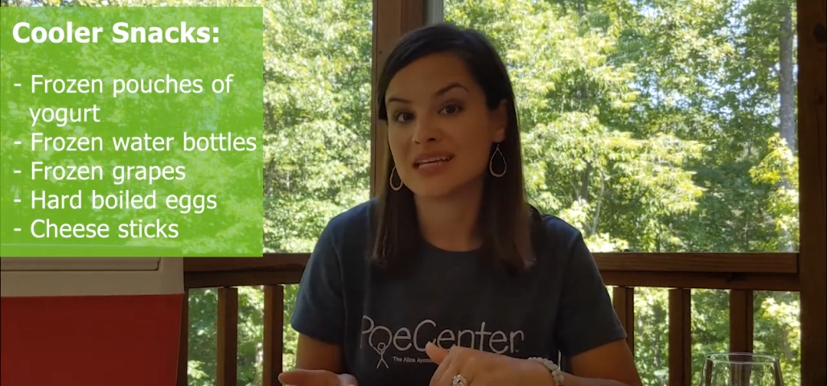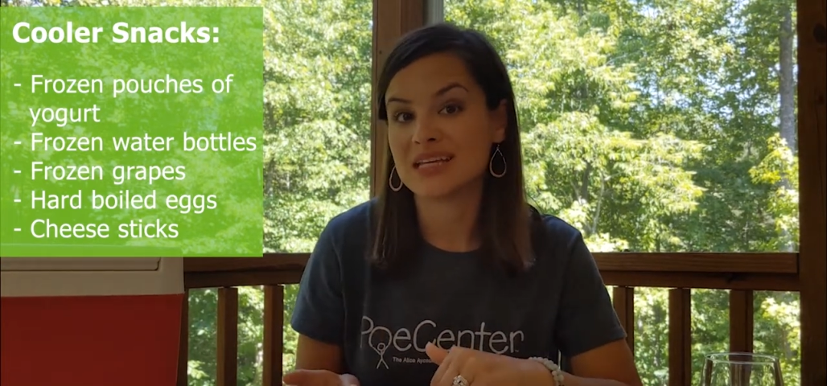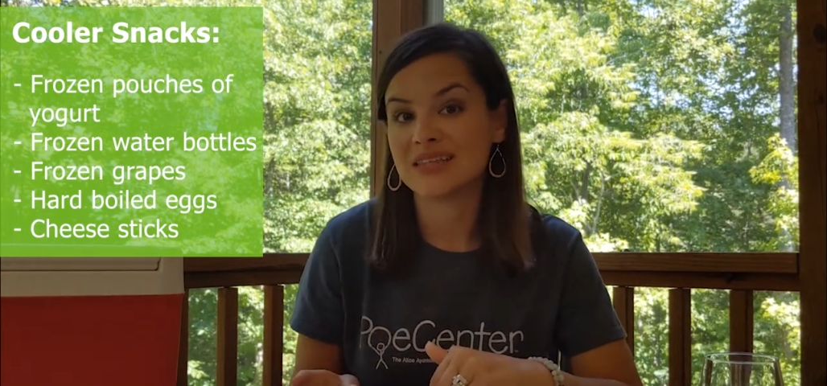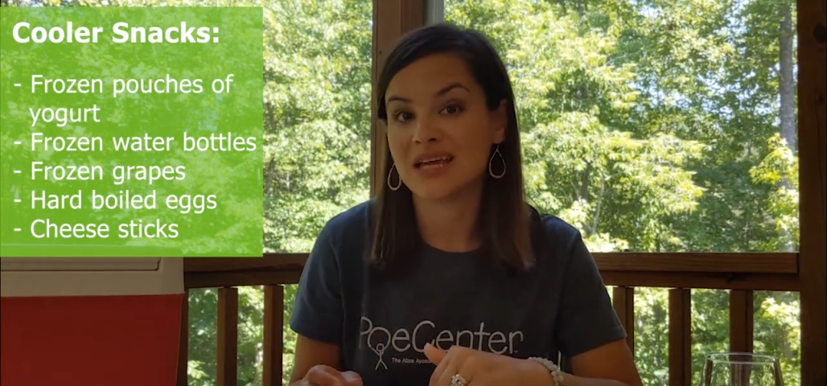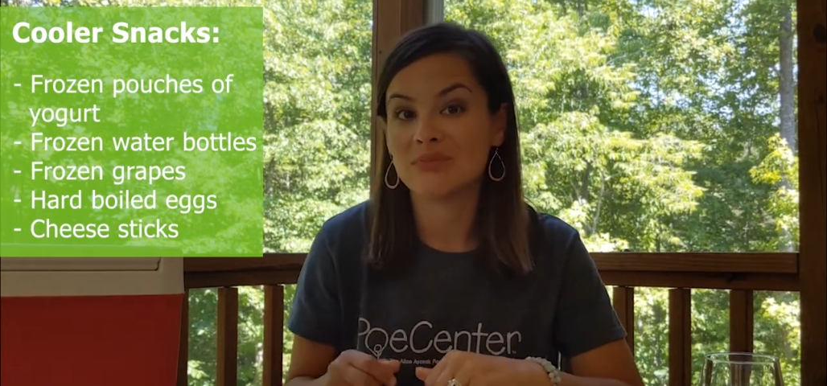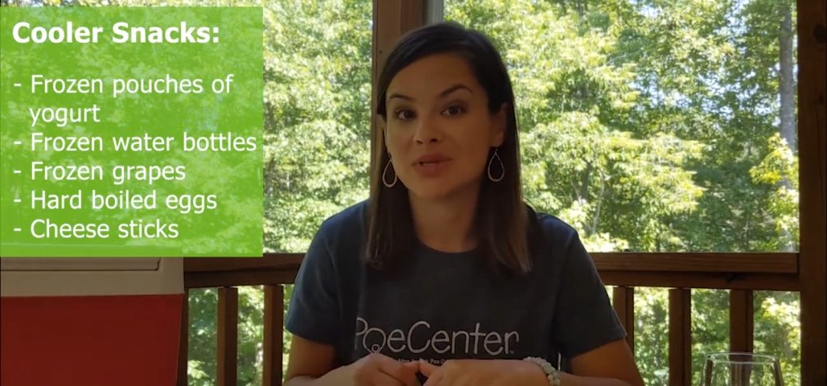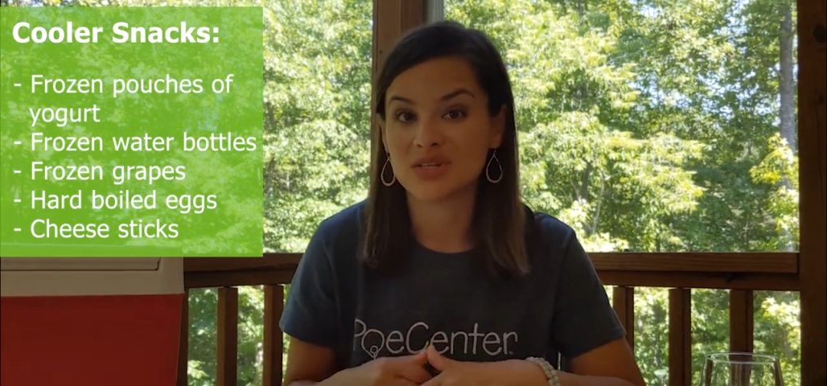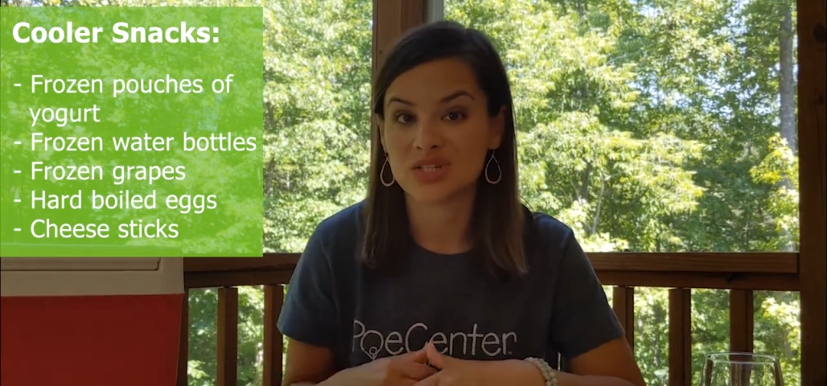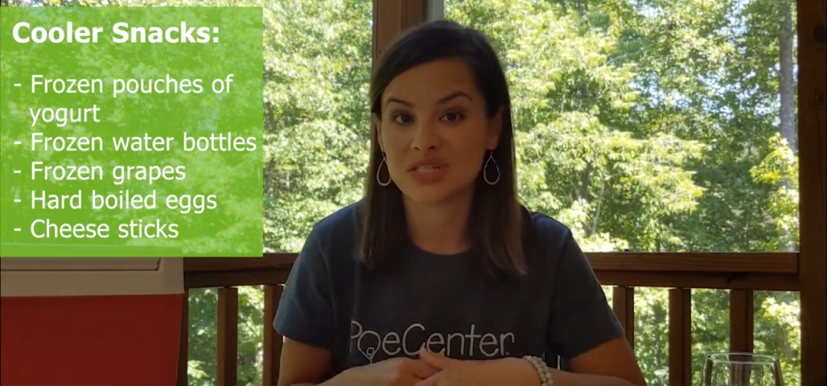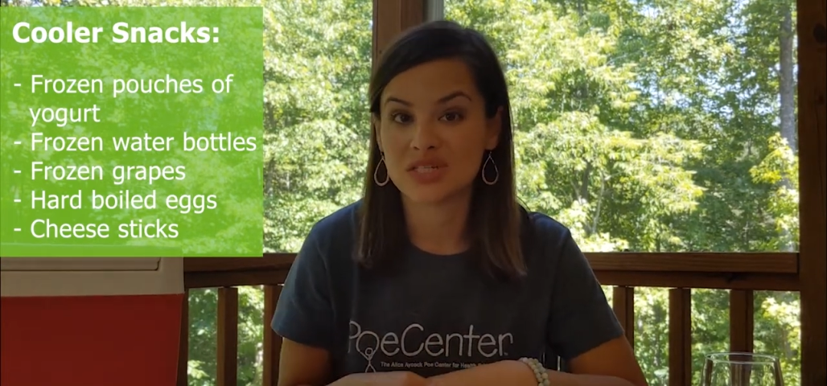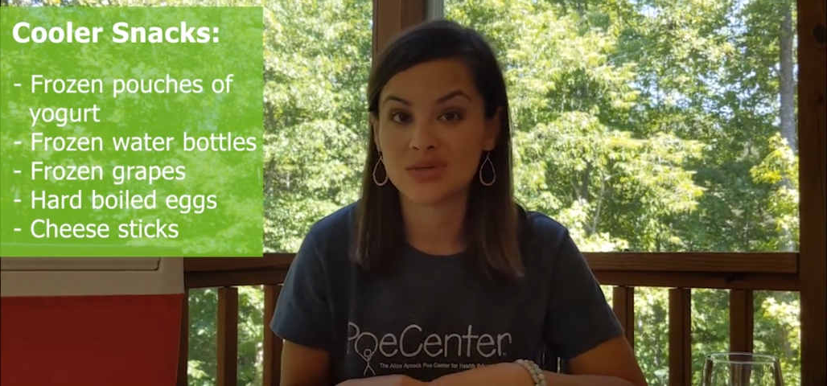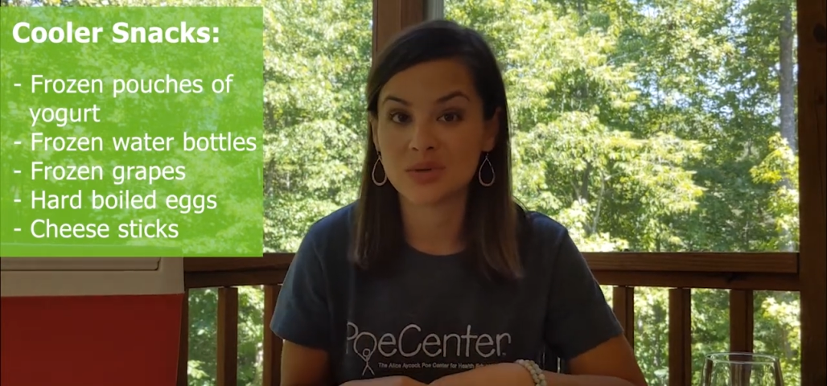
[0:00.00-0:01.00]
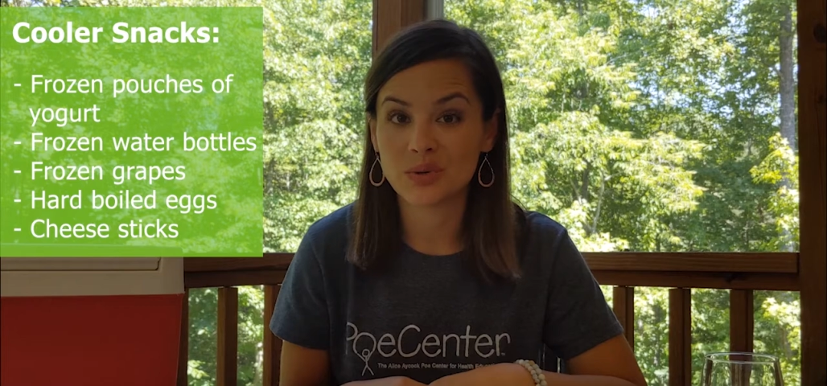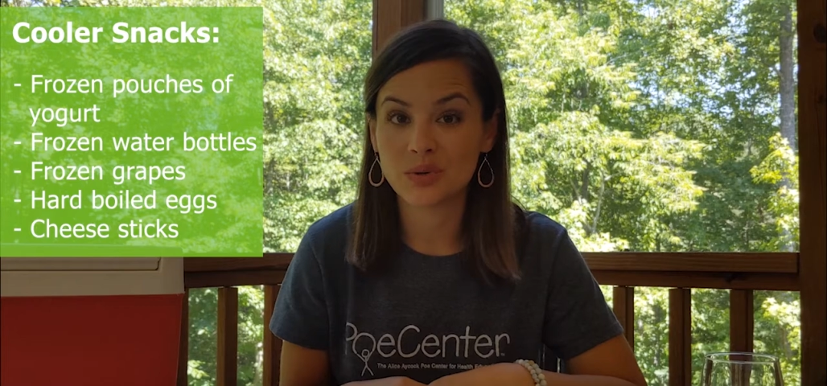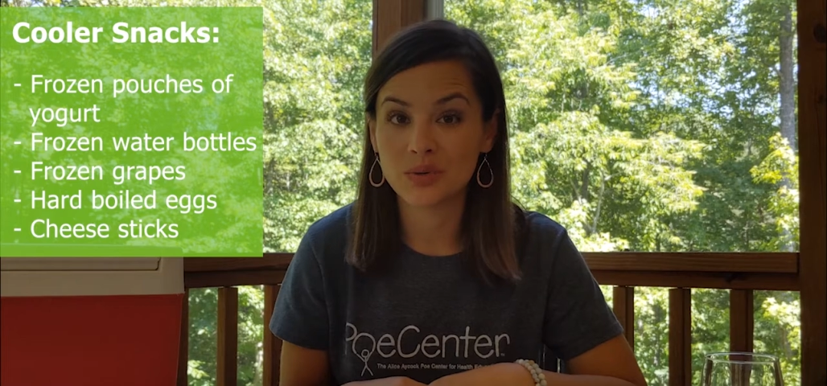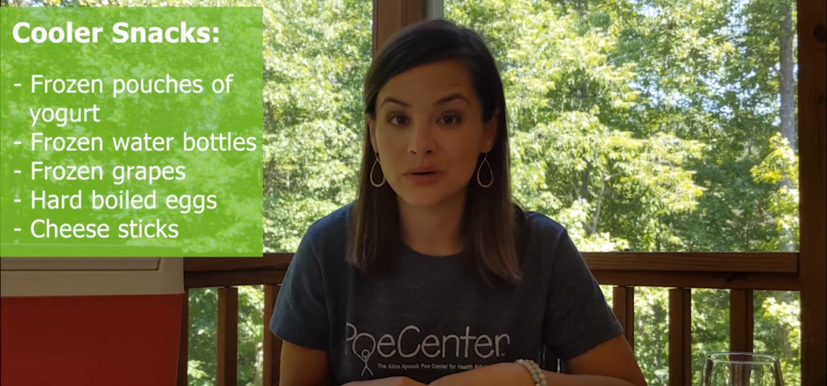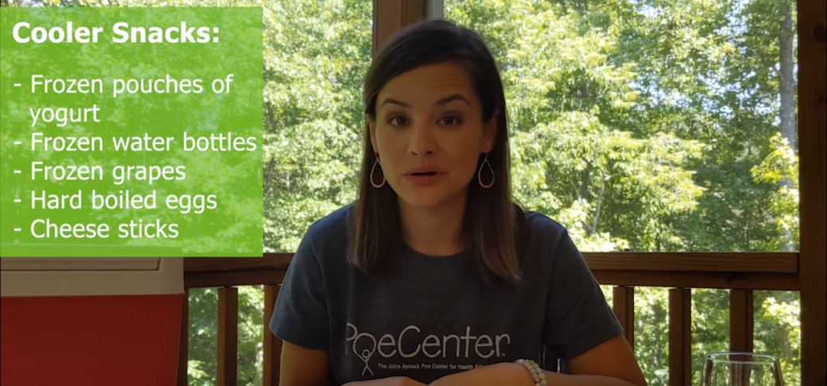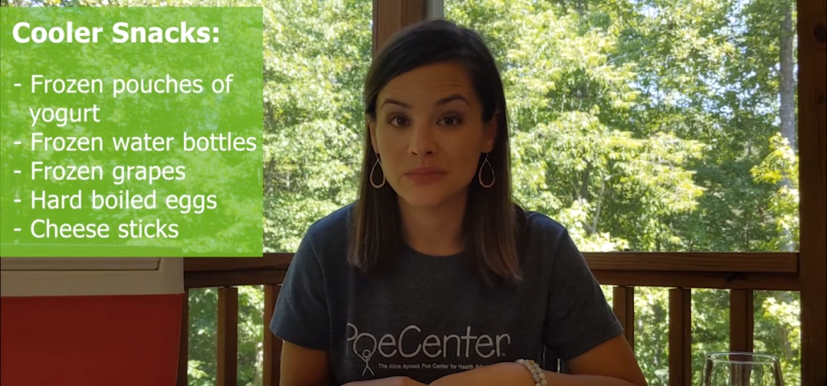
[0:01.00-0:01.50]
eat them, they're still
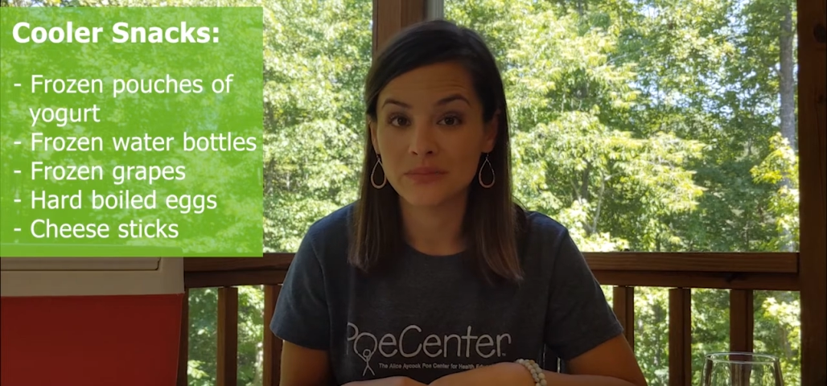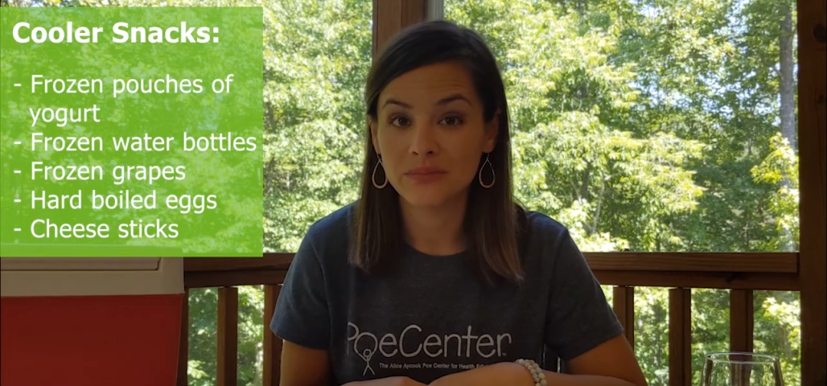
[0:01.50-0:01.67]
cool.